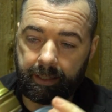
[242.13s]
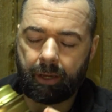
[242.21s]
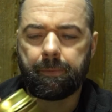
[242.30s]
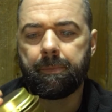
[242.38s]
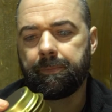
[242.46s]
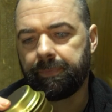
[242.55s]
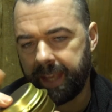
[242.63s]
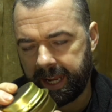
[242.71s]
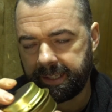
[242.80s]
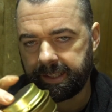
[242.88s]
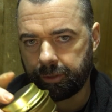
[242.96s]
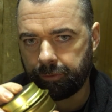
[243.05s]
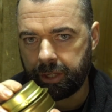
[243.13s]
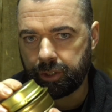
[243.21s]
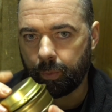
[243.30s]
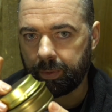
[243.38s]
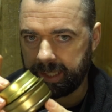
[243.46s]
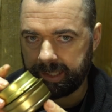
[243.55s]
Now, that is the
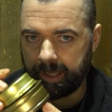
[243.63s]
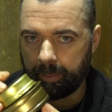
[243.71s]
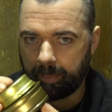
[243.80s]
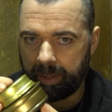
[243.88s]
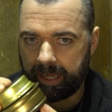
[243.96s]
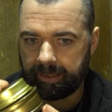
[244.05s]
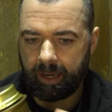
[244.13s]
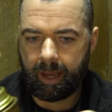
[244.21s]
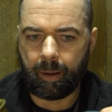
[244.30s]
Trangia with the simmer plate,